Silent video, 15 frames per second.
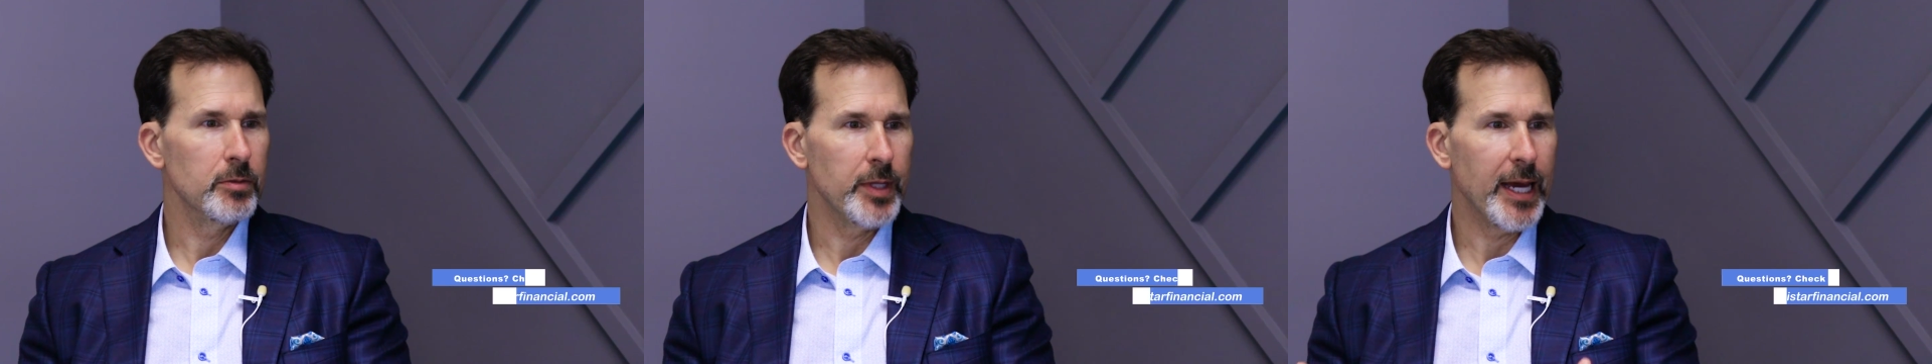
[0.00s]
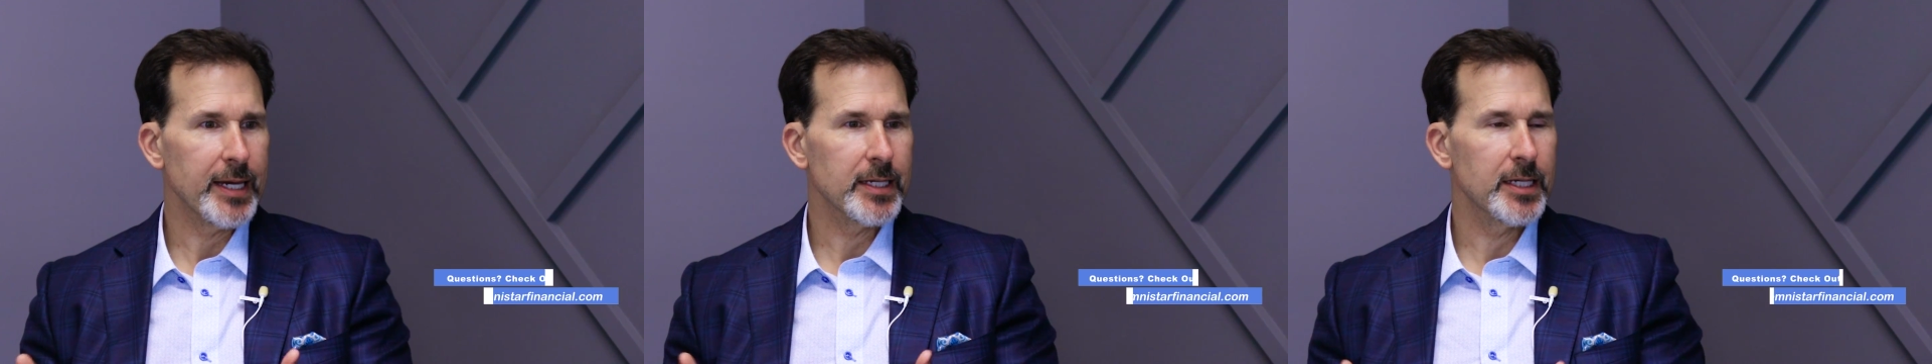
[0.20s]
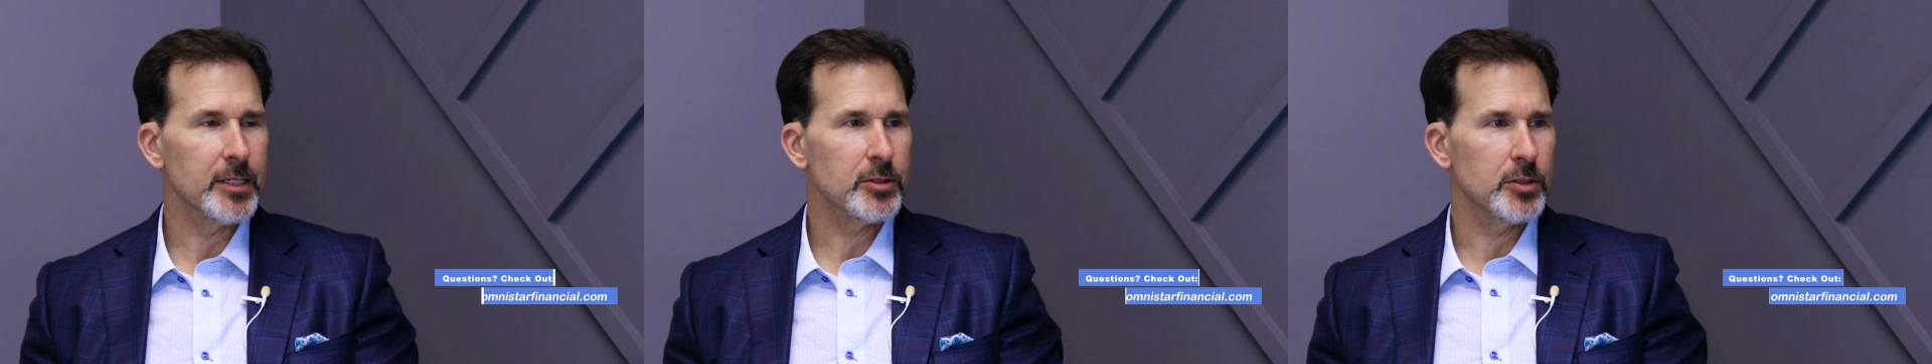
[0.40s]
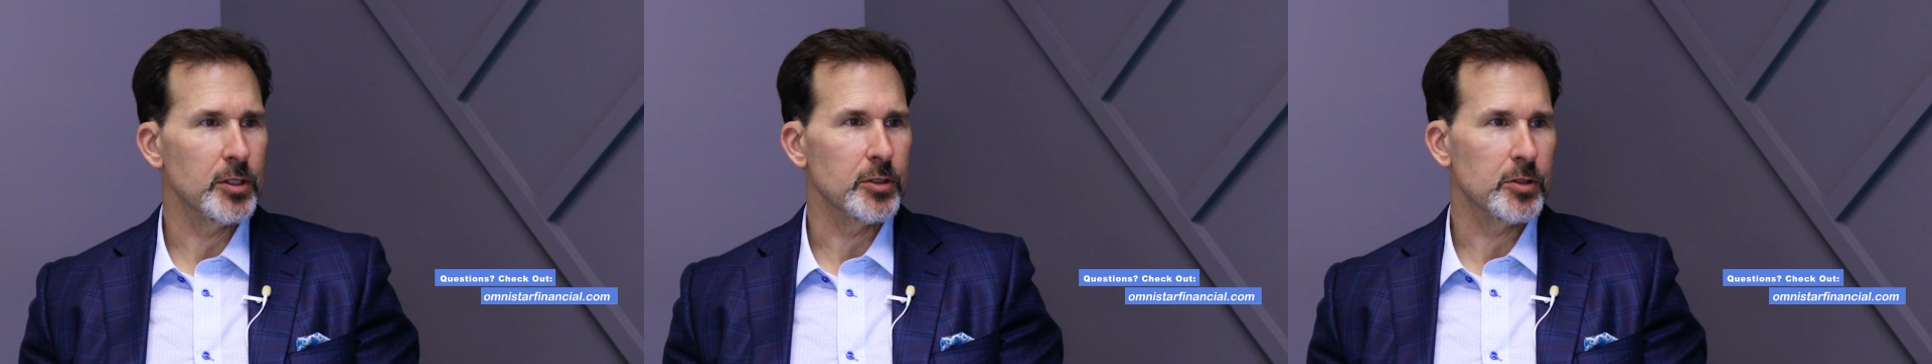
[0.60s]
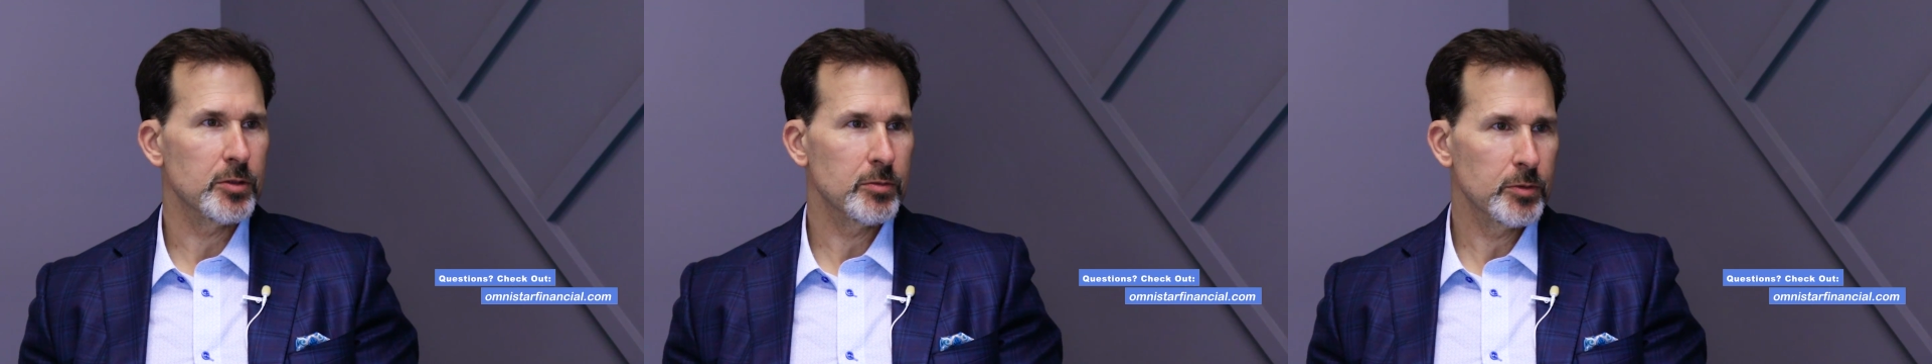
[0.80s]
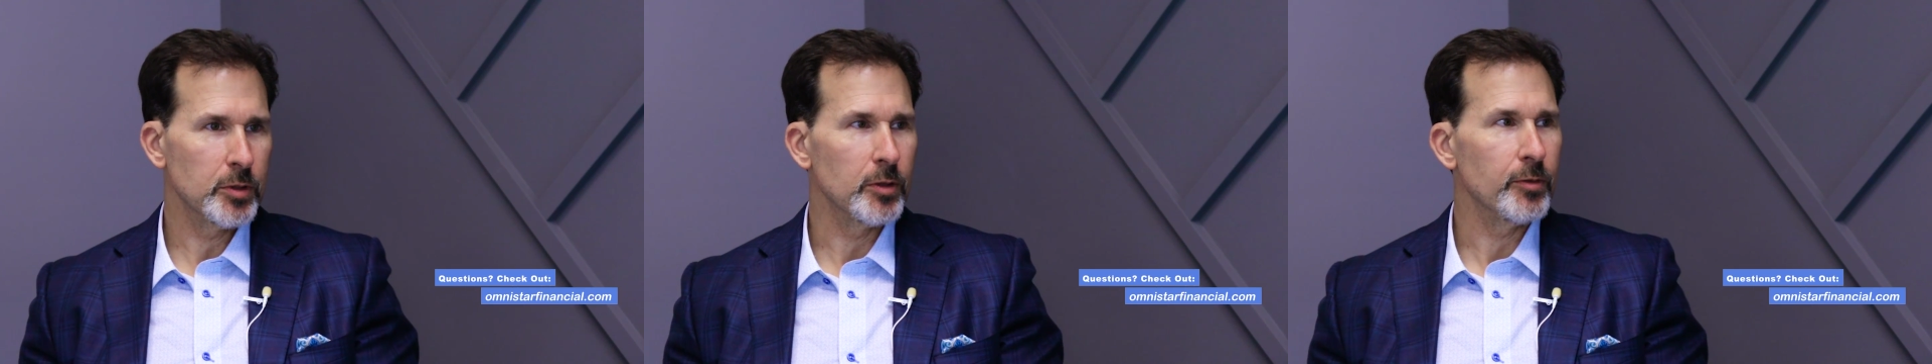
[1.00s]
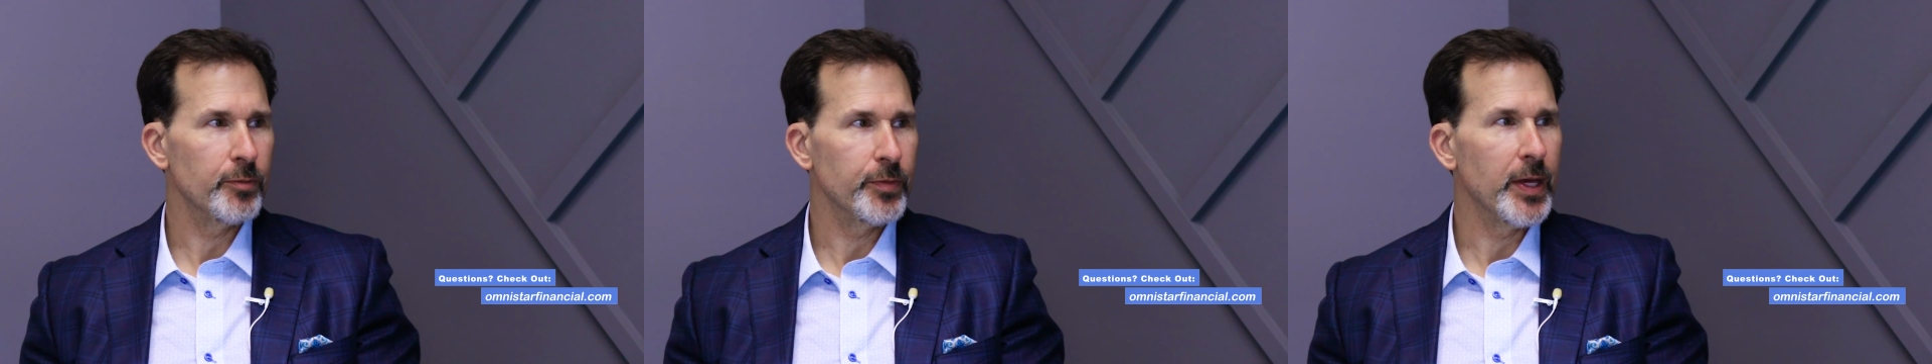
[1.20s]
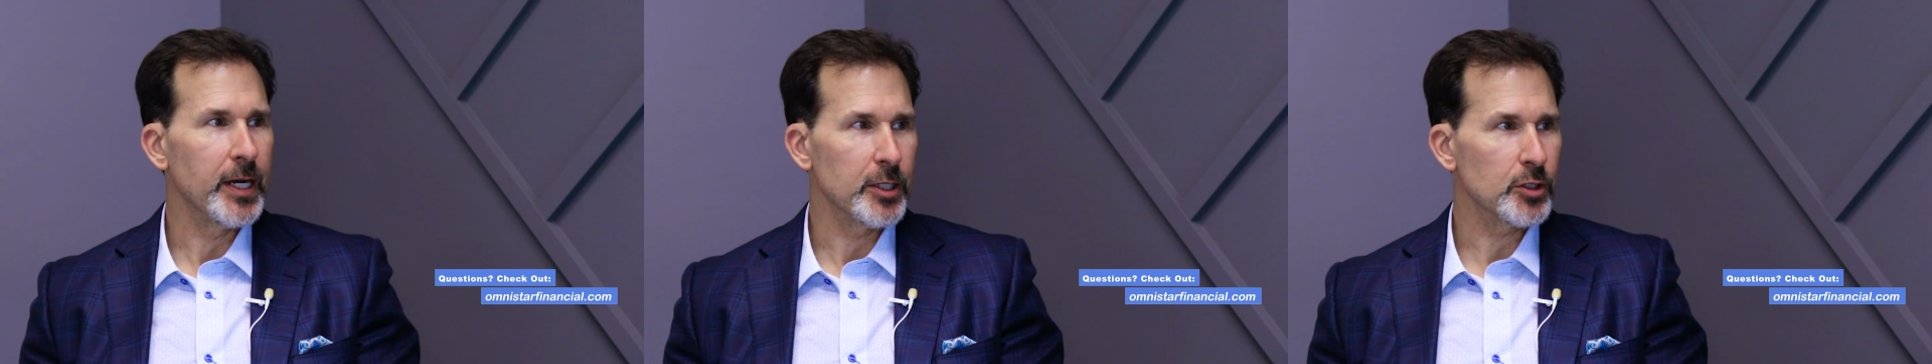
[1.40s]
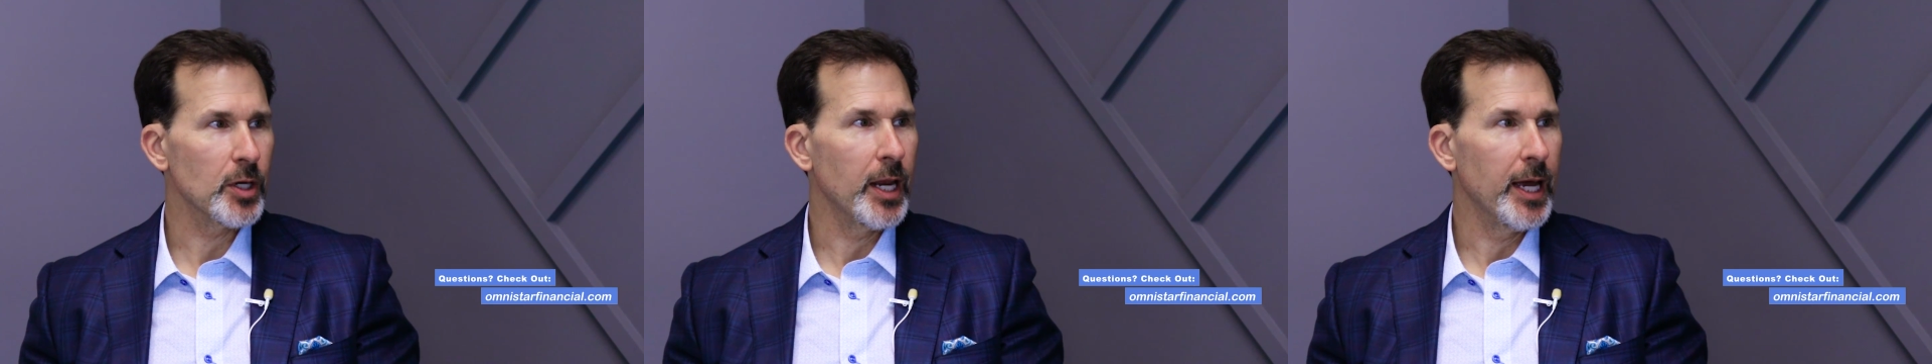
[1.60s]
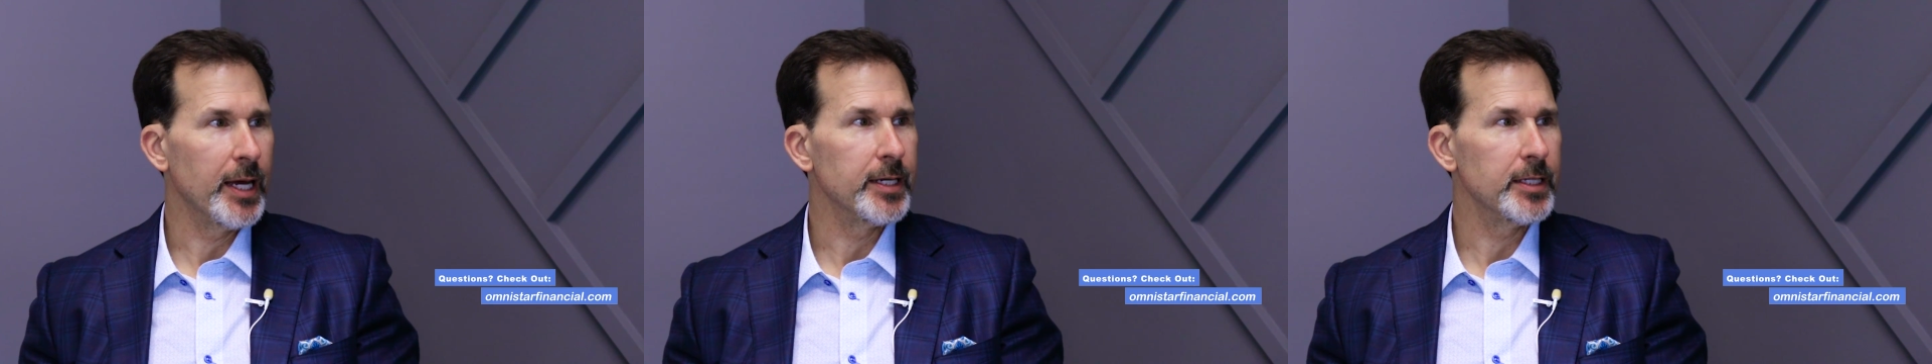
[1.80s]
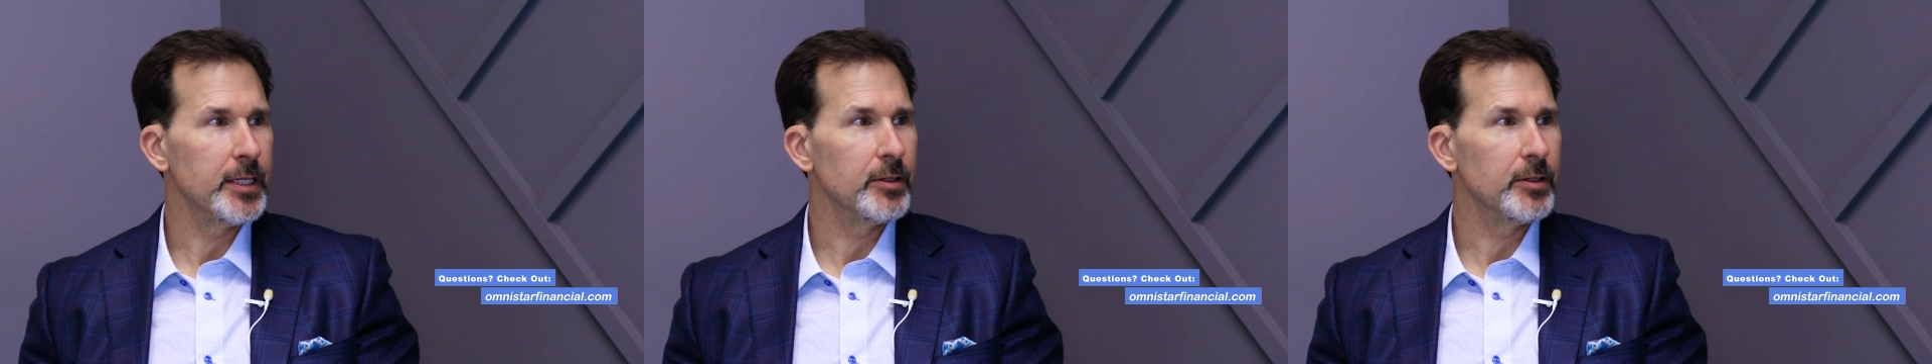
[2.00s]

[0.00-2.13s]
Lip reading: that gets us to the finish line